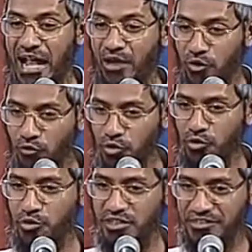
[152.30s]
I don't
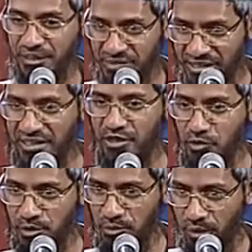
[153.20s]
want to do the same thing,
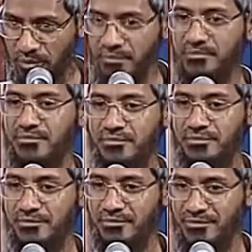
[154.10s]
otherwise it will be a problem.
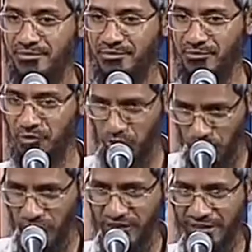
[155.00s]
You should
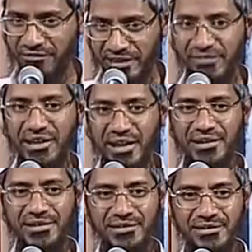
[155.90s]
know your stuff very well.
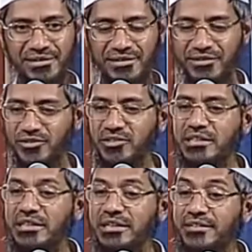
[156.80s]
So
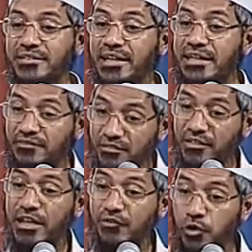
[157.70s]
the thing is that
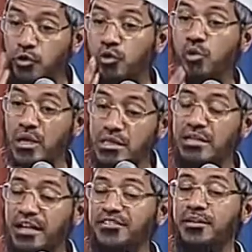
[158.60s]
even when I went to
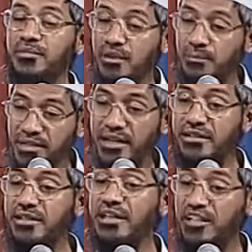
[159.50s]
USA in customs and
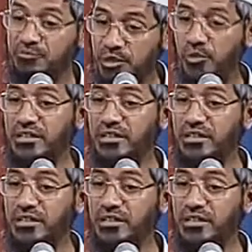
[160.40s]
immigration, they asked